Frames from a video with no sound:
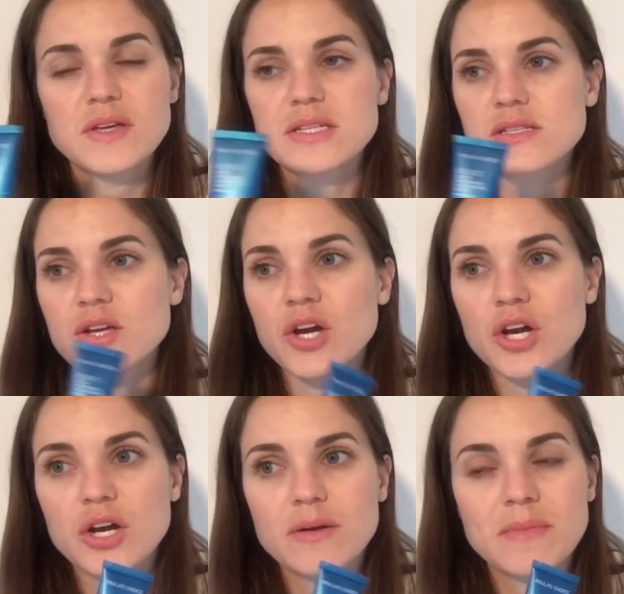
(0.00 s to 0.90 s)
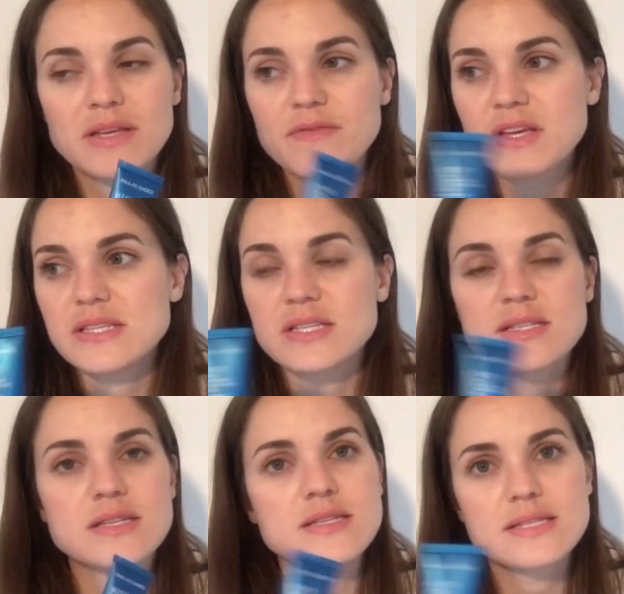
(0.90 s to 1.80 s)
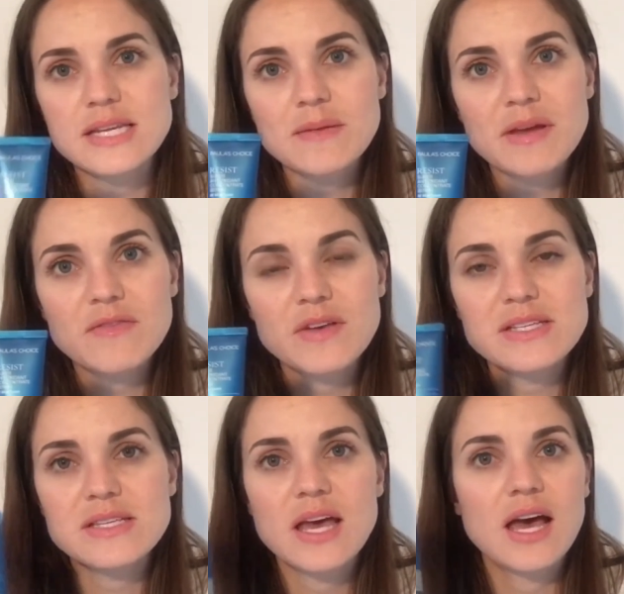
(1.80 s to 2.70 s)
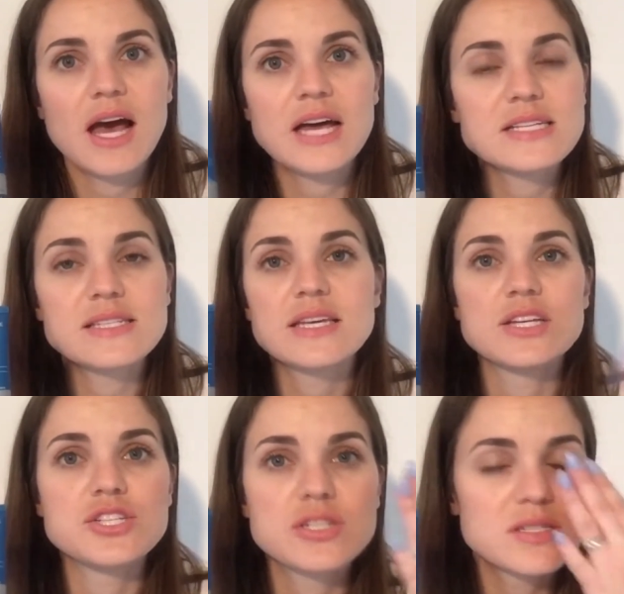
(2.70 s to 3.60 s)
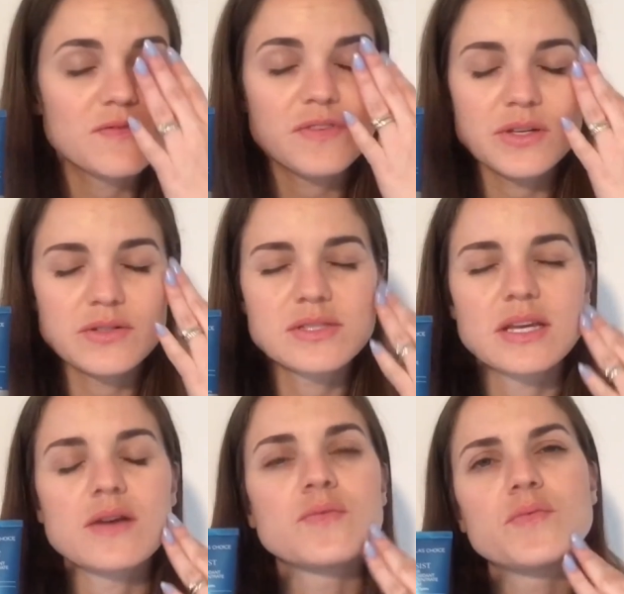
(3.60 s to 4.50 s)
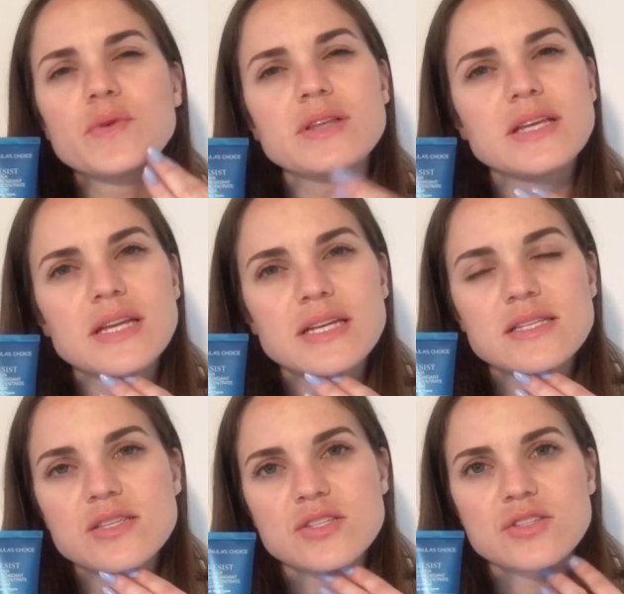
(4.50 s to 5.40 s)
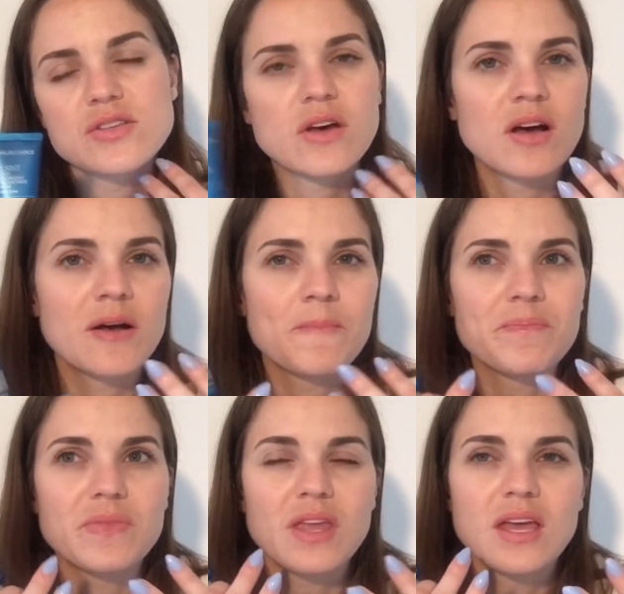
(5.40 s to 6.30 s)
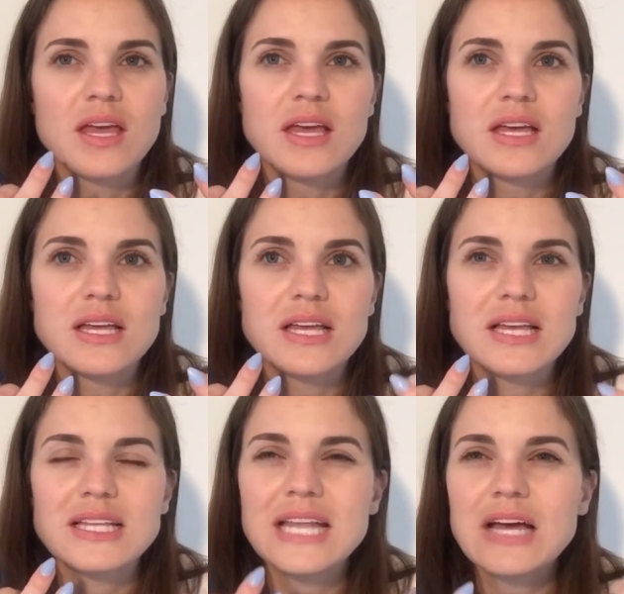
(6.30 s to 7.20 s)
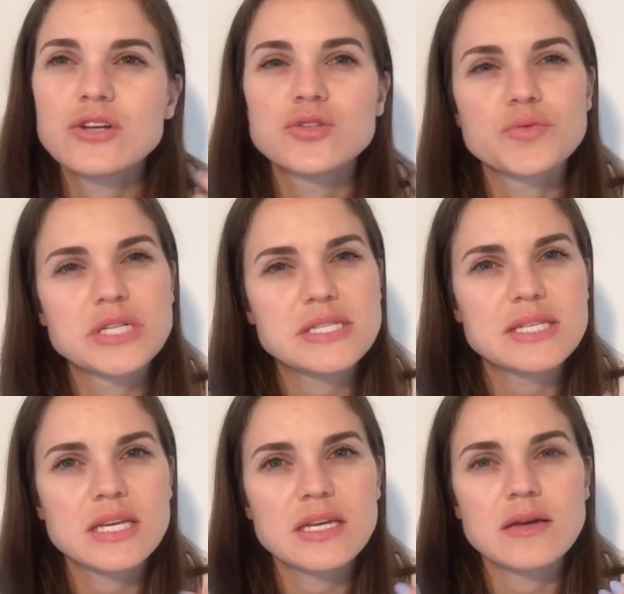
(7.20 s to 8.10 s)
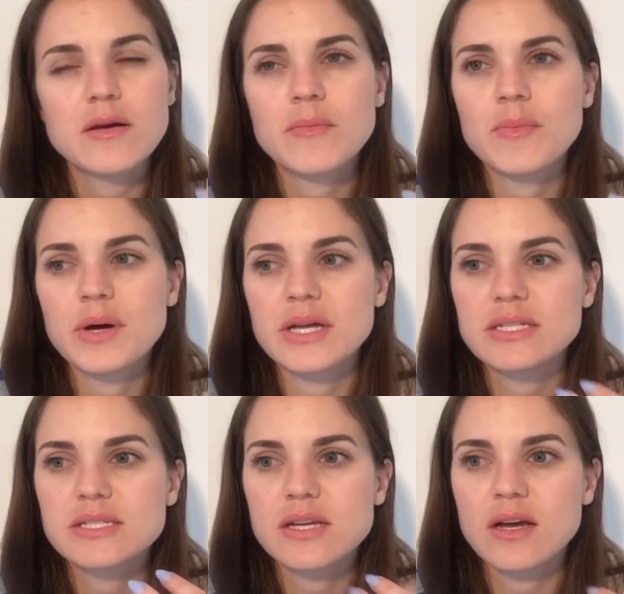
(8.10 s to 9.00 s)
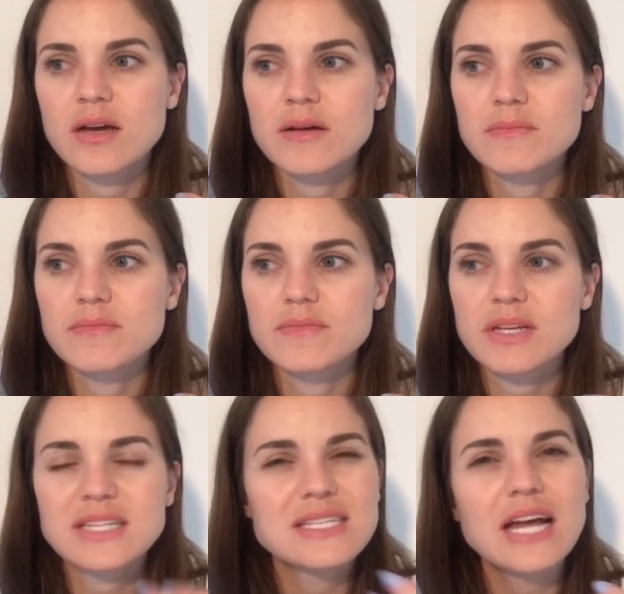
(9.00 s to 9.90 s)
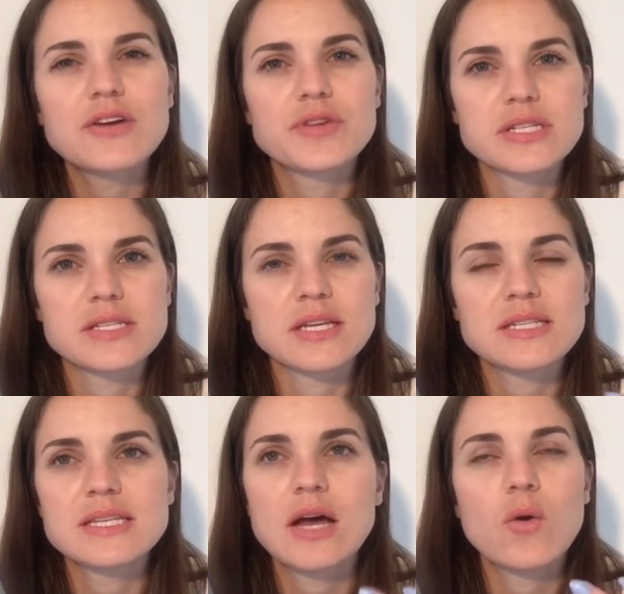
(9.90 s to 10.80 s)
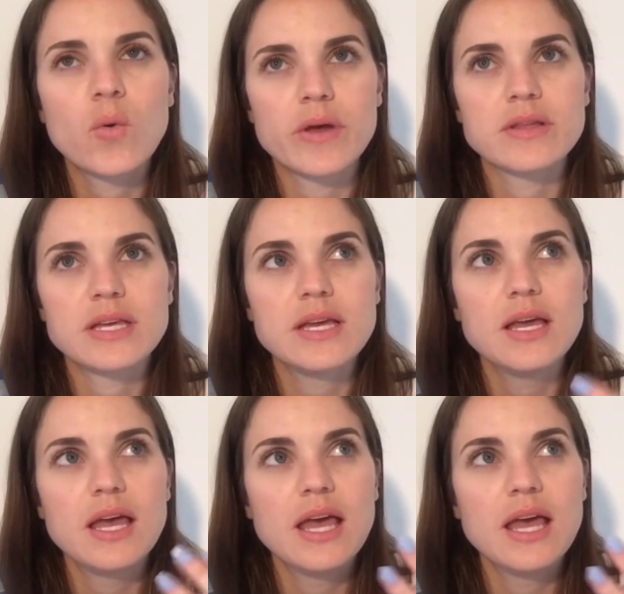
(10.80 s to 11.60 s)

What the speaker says: it doesn't hurt my face, it doesn't sting my face. Honestly, it just feels like a really nice, not greasy, but it's not greasy, it's not oily,